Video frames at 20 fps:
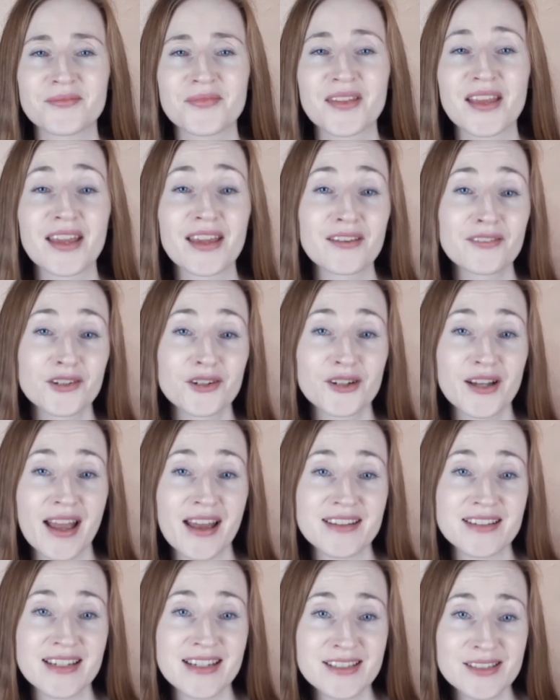If your
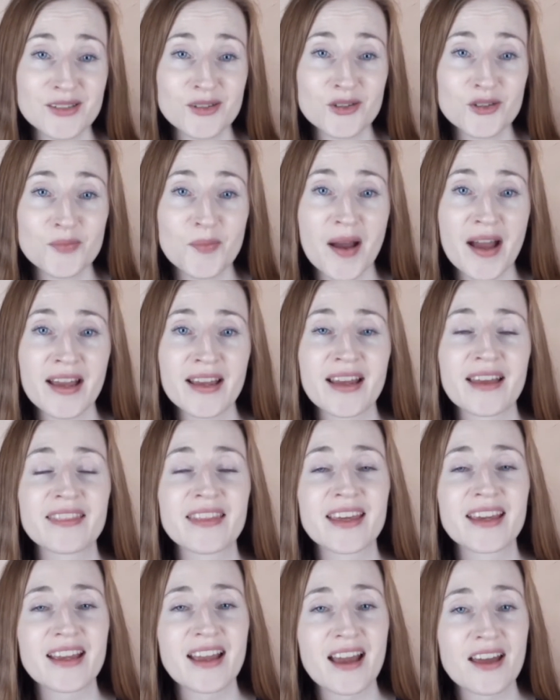cat is close by and
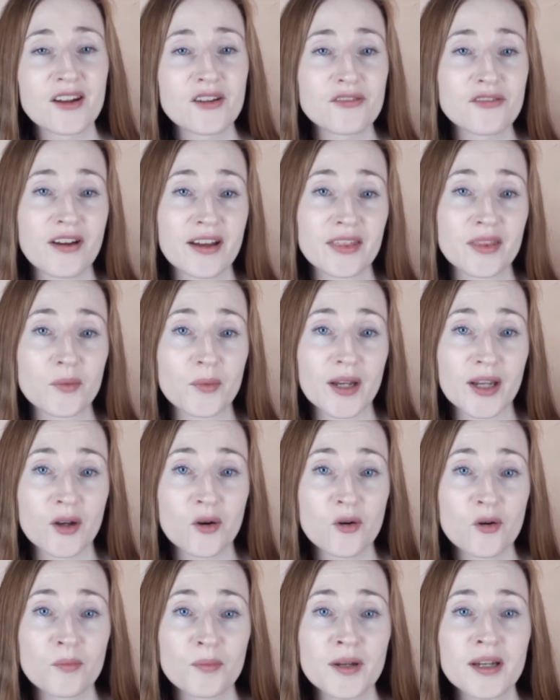they cannot find the way
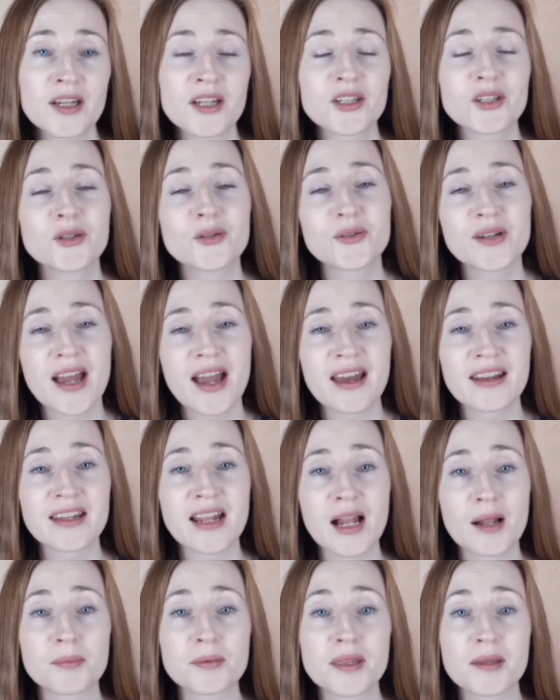home, you can
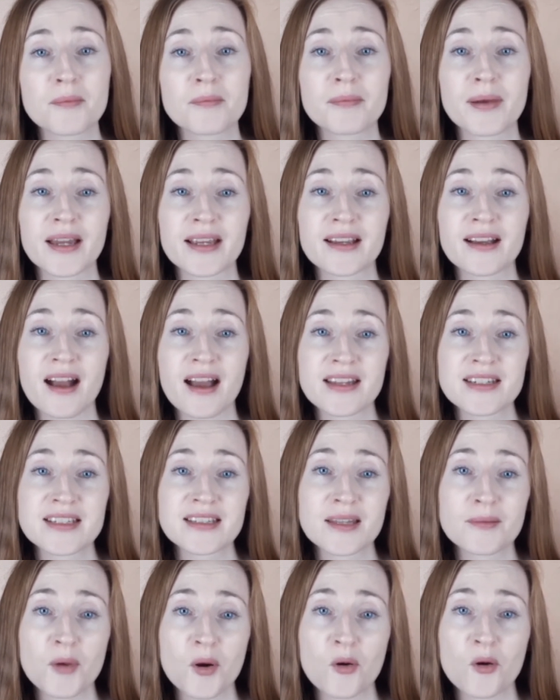help them by guiding
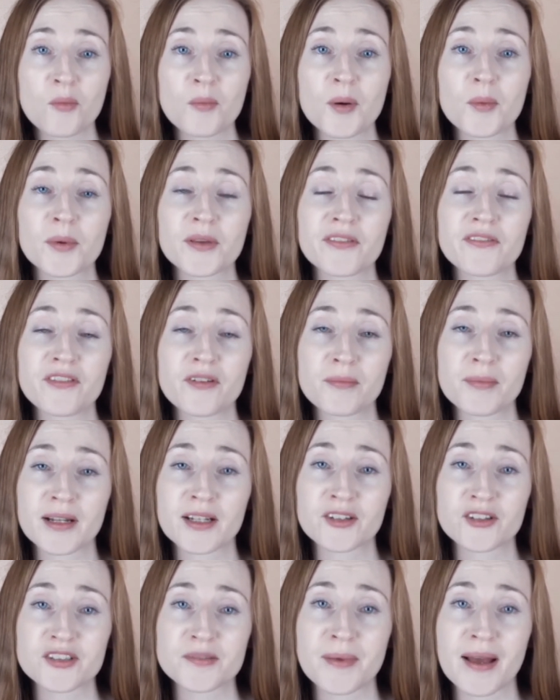them home with
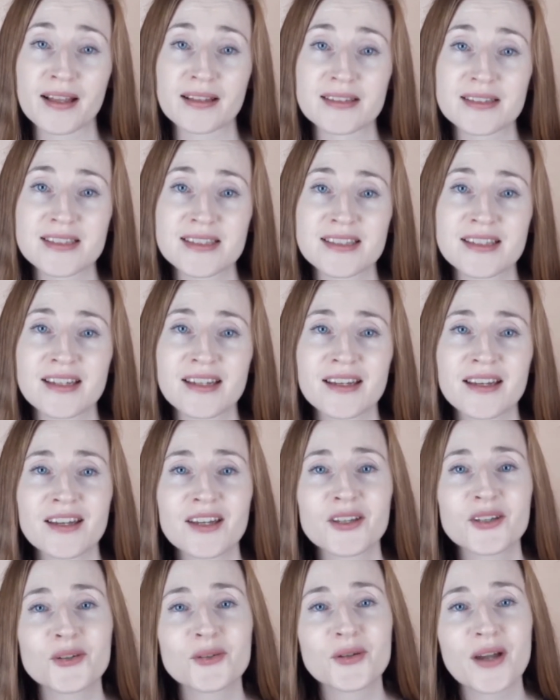familiar smells.
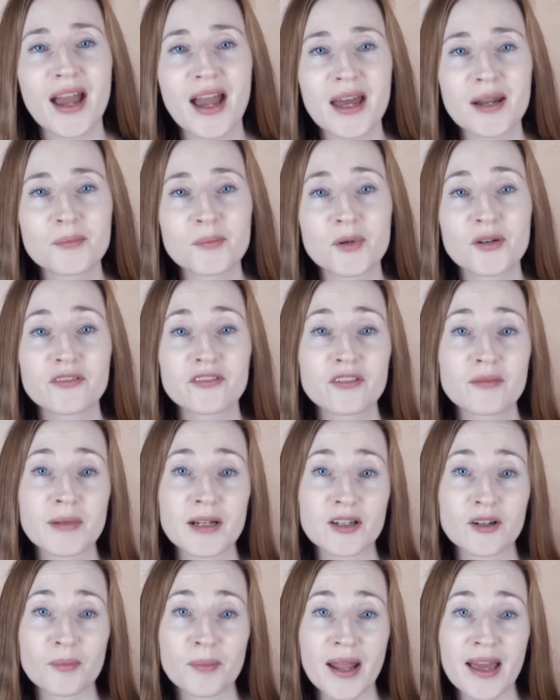You can put
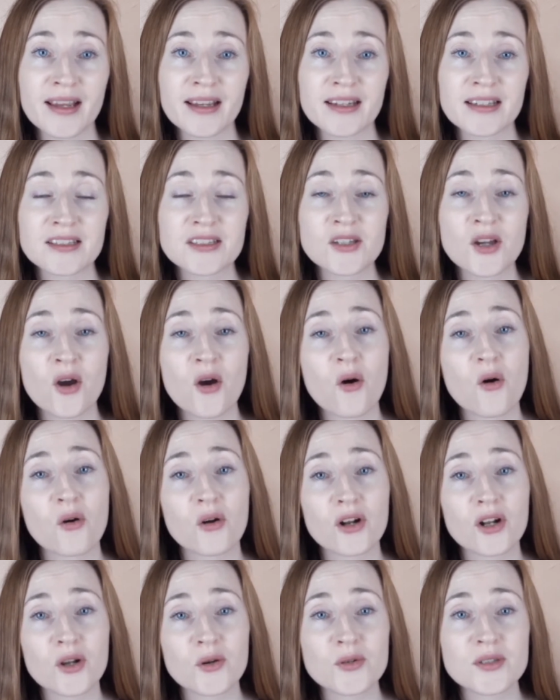familiar blankets or
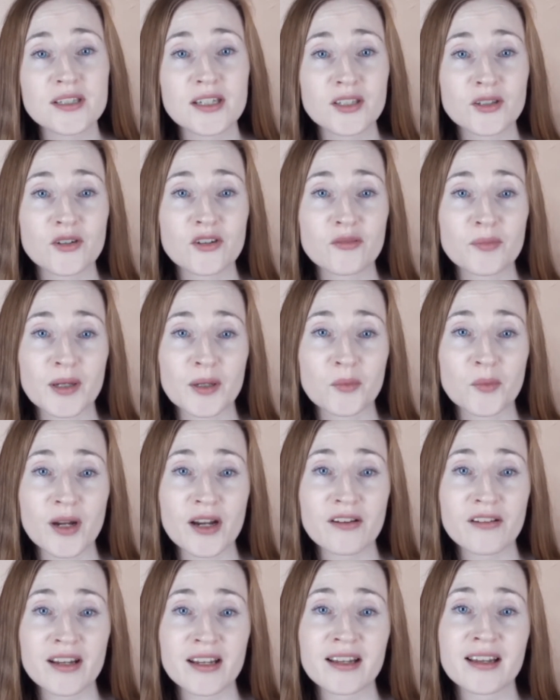clothes that you have been
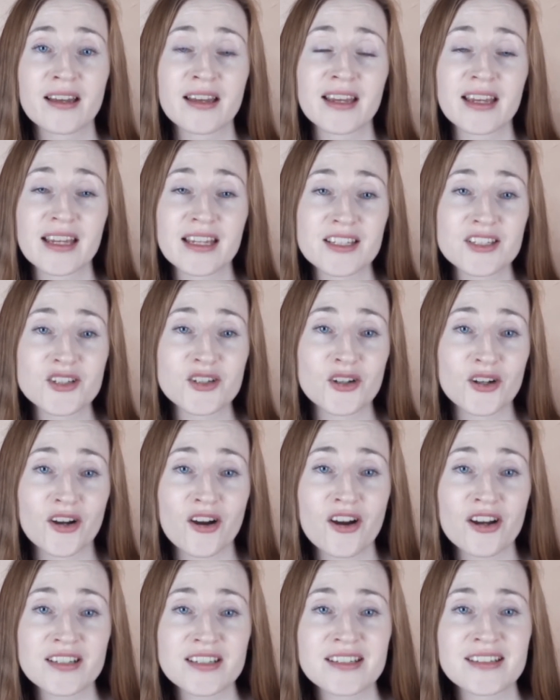wearing into your
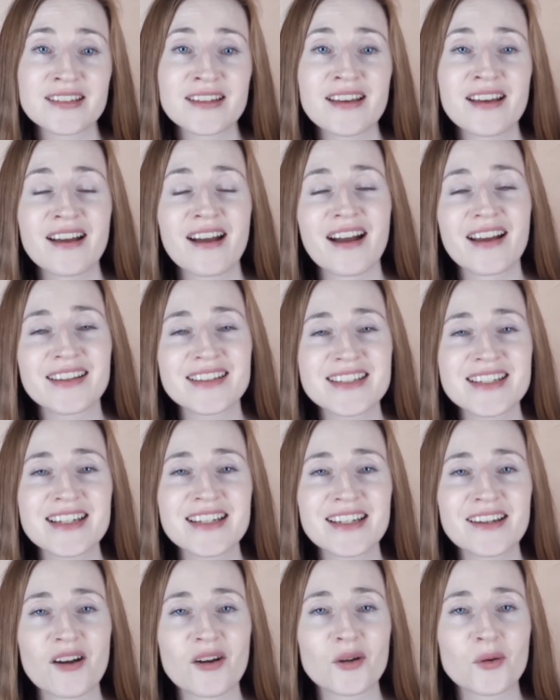garden,
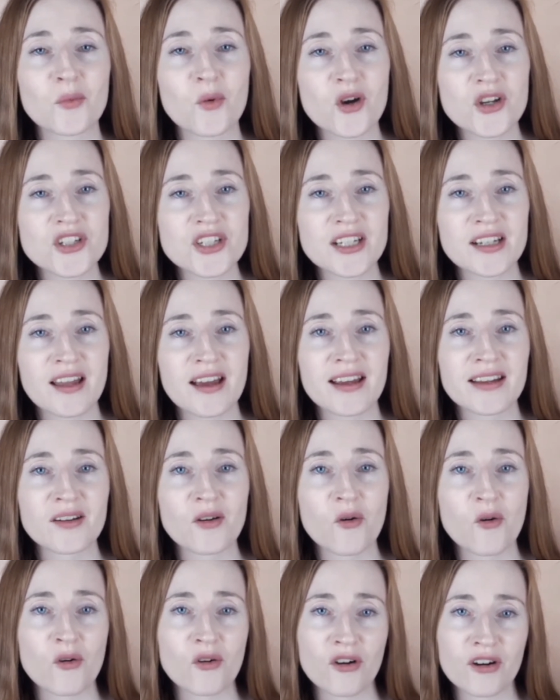ideally on a washing line
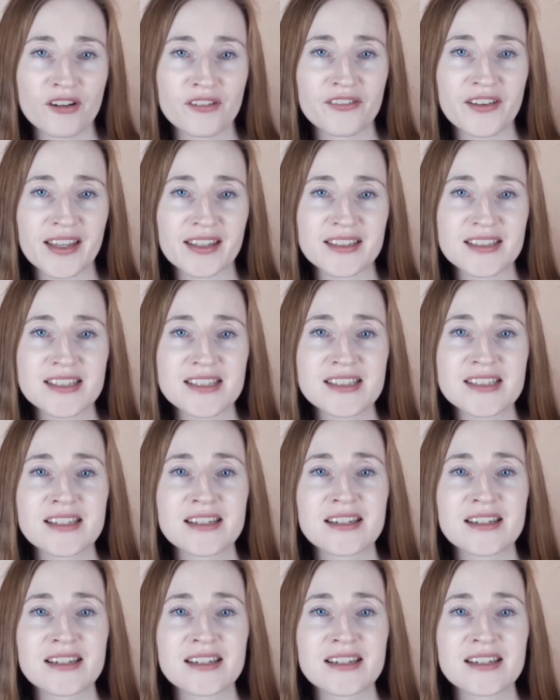or on a fence.